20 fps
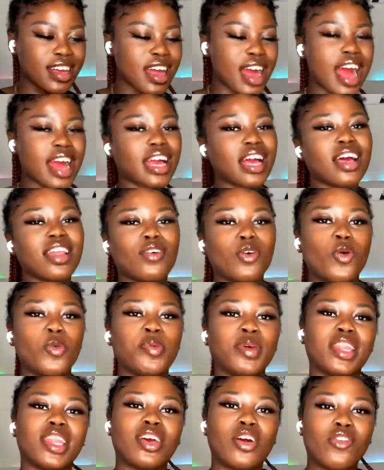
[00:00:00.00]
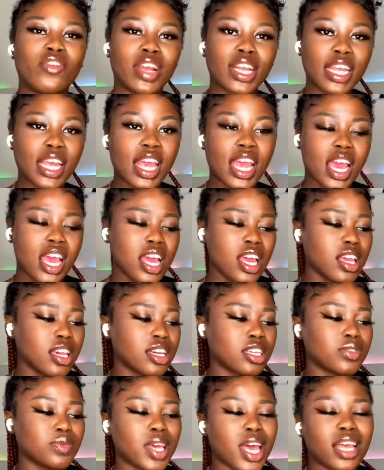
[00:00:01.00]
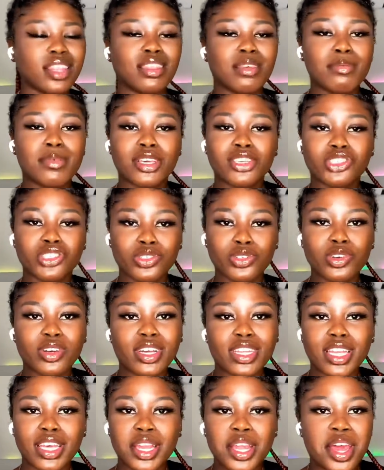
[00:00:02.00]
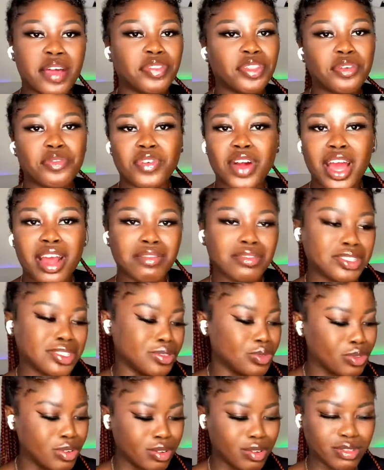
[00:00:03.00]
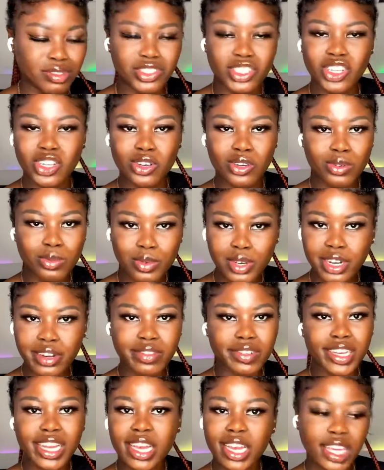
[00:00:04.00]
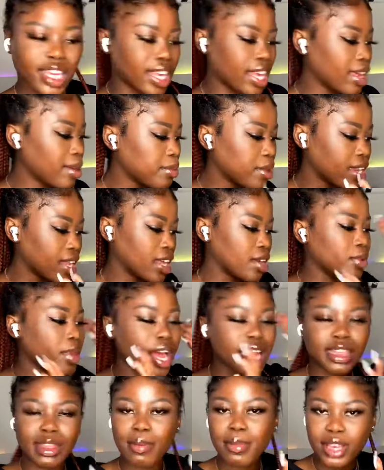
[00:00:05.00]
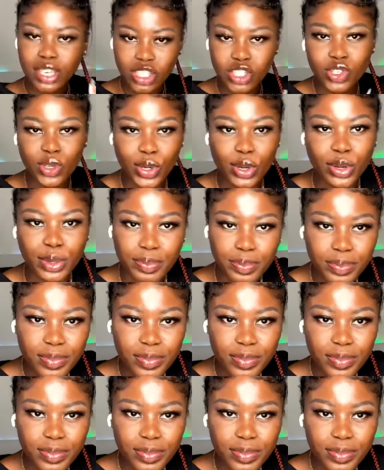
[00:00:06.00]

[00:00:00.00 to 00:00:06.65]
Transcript: I kind of opened it already because we had to make sure it didn't have the virus or you know whatever it came in it. We had to make sure